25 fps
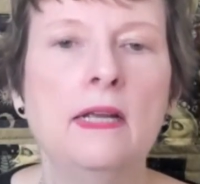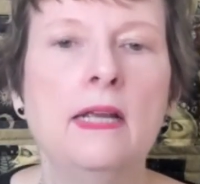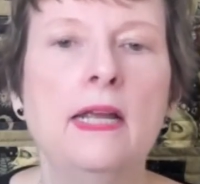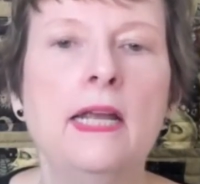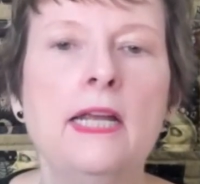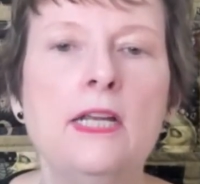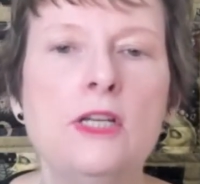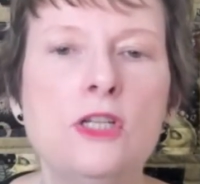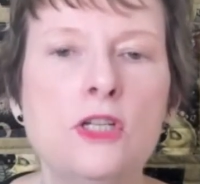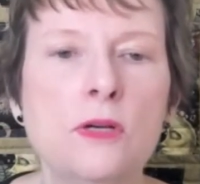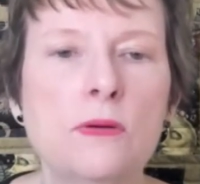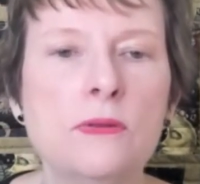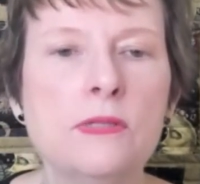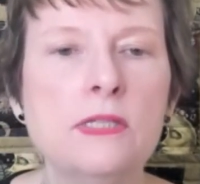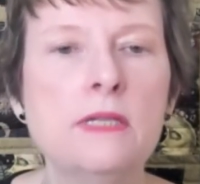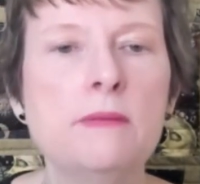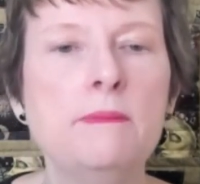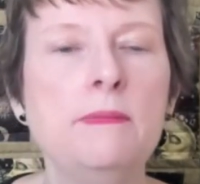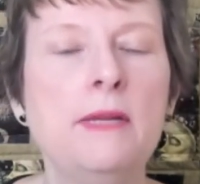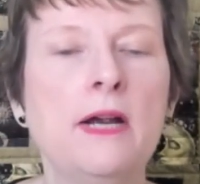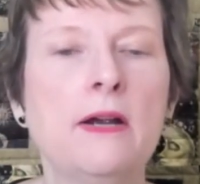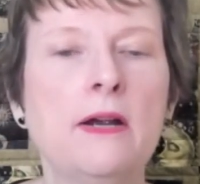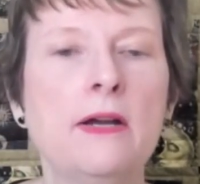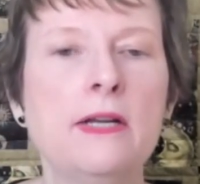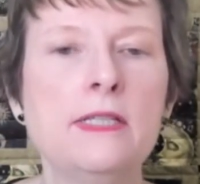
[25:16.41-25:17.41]
he chose to
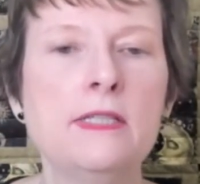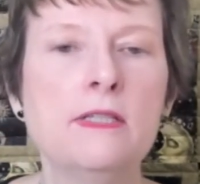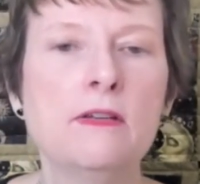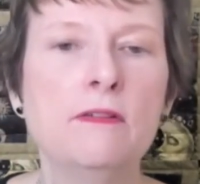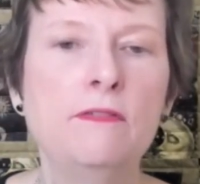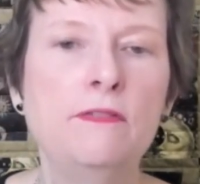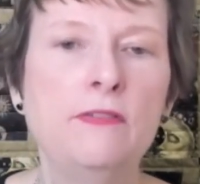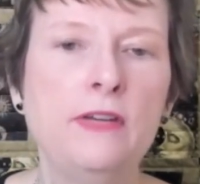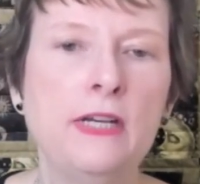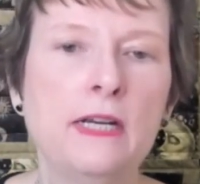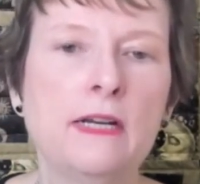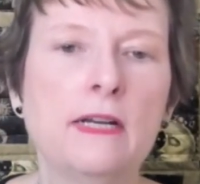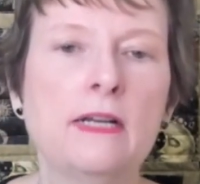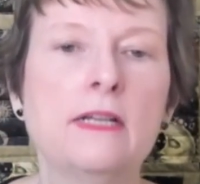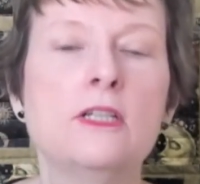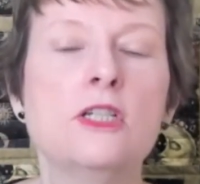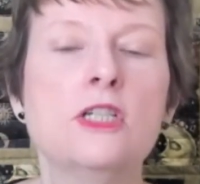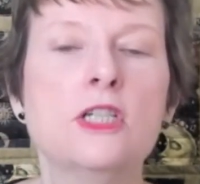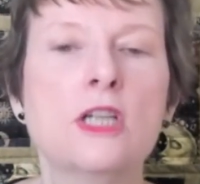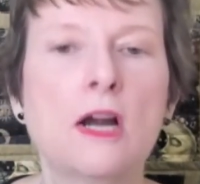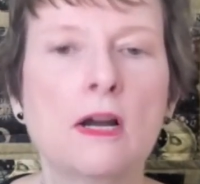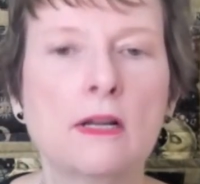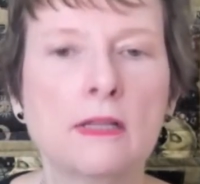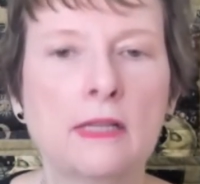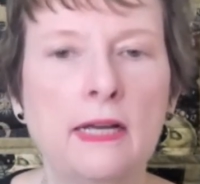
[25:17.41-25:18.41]
marry Sophia
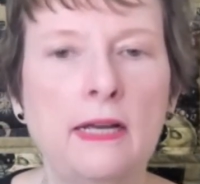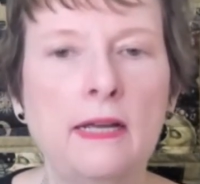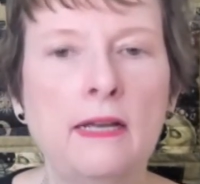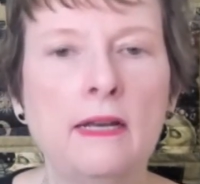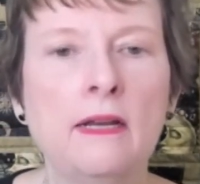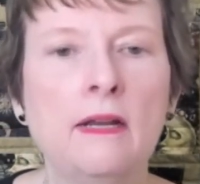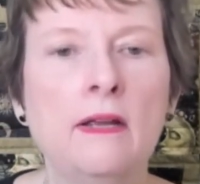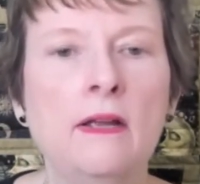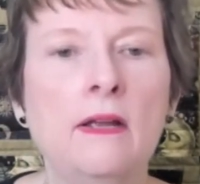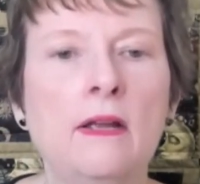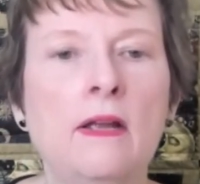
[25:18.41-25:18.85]
Charlotte,